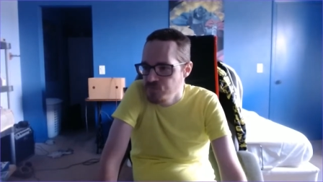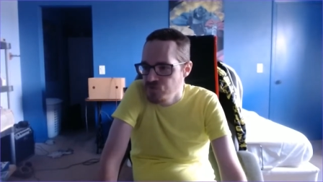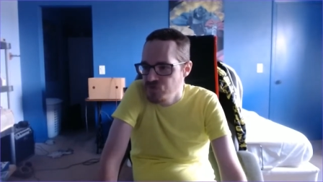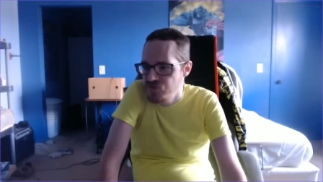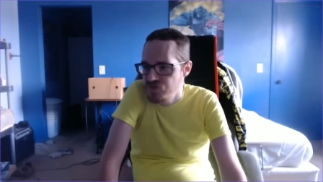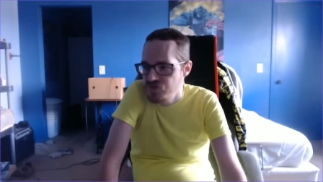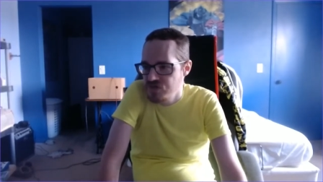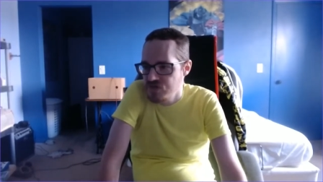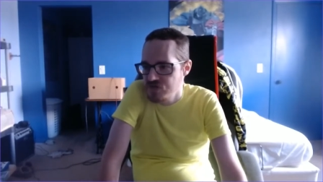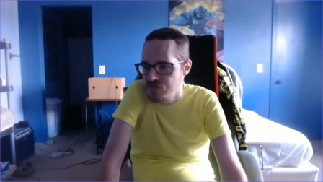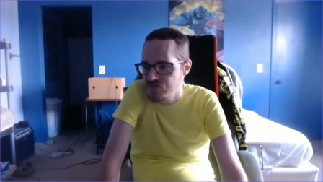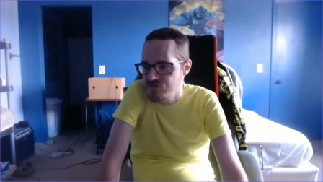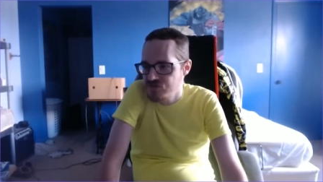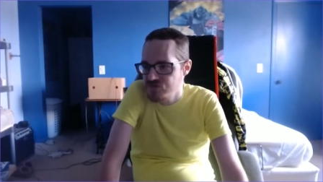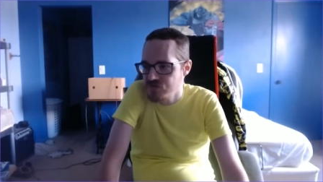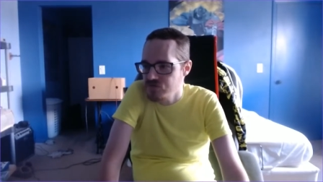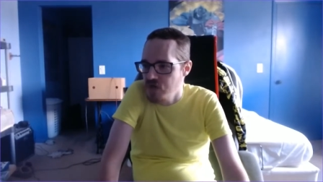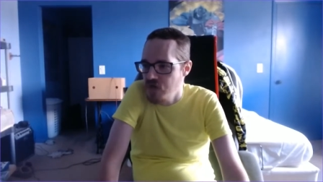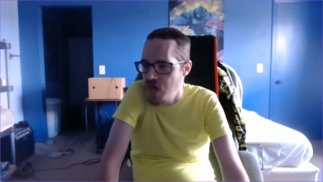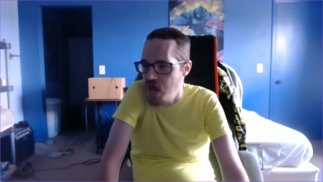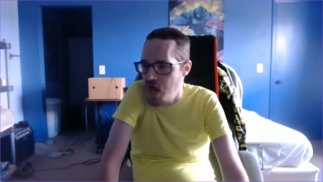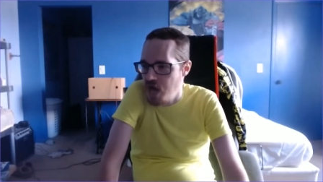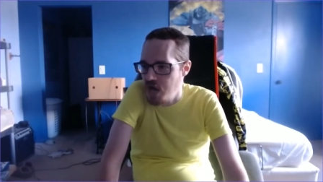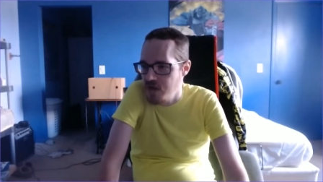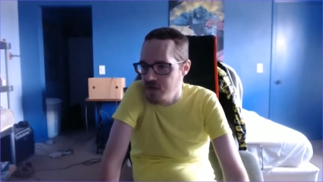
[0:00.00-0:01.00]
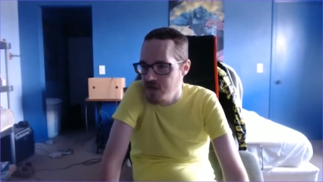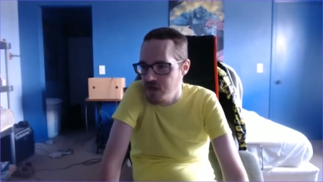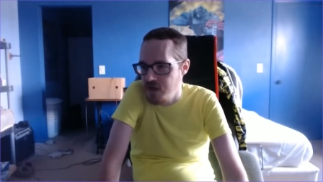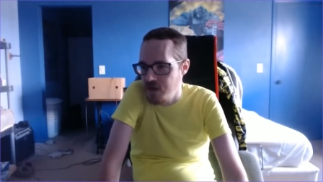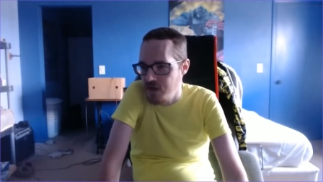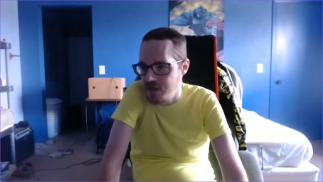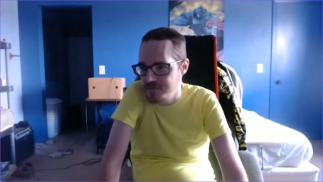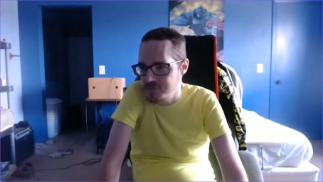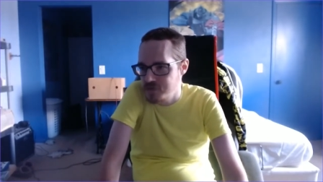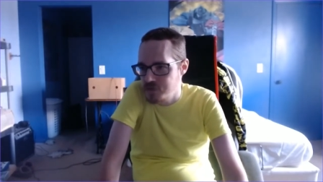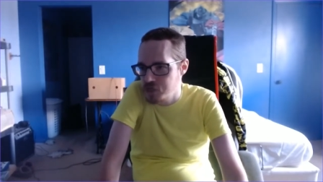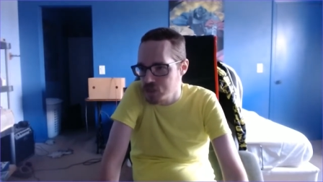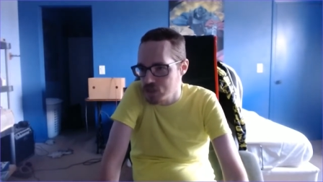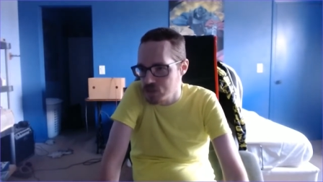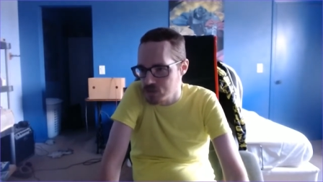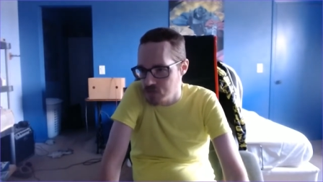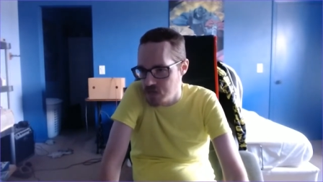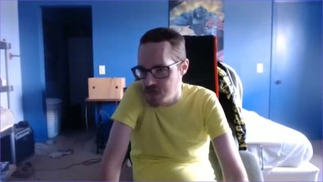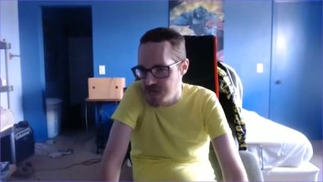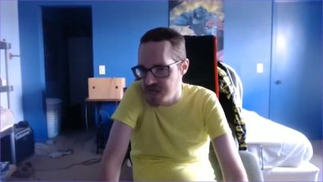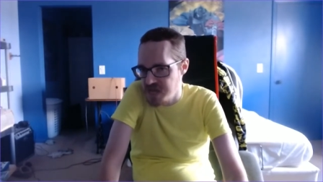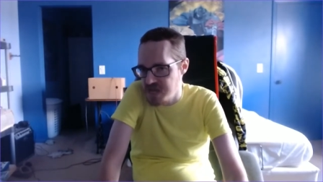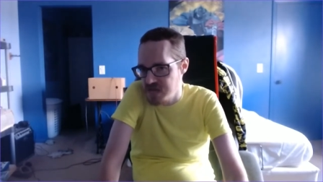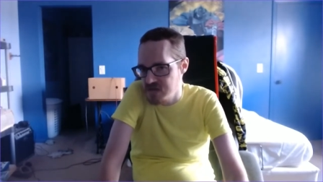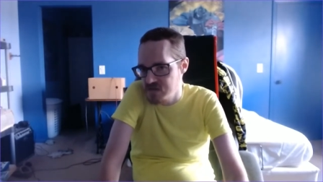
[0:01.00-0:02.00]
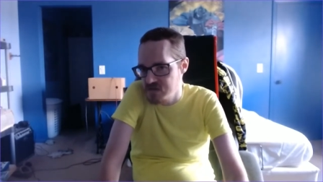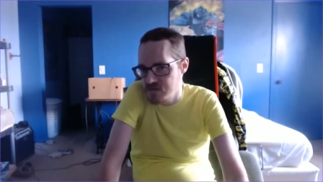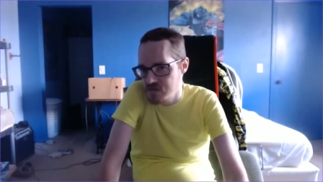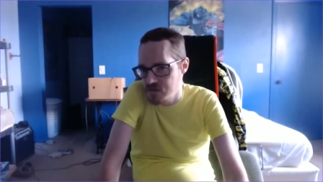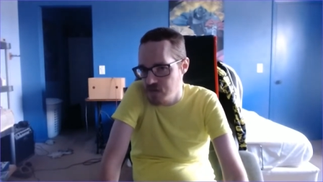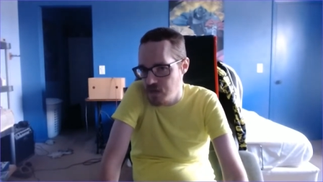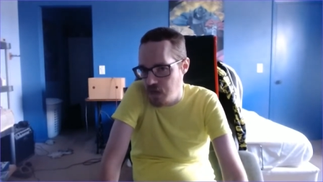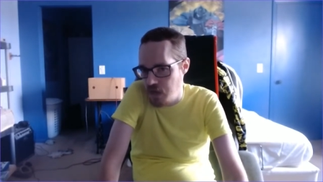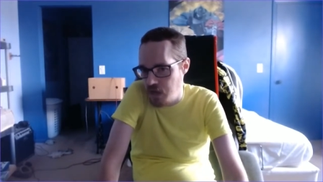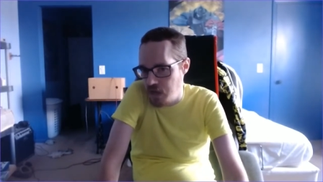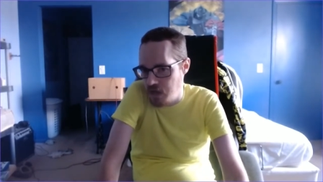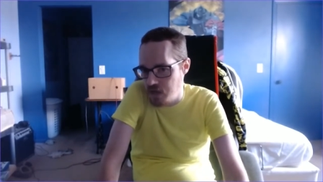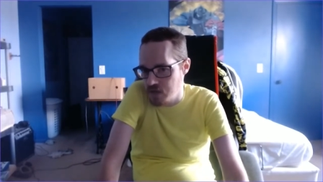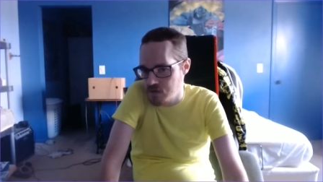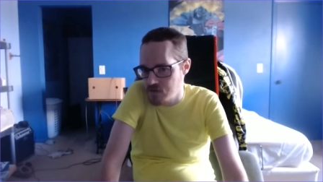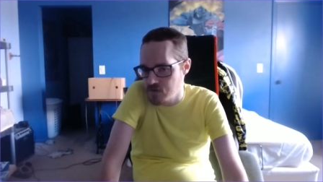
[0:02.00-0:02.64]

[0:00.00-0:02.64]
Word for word: There's a lot of great uh,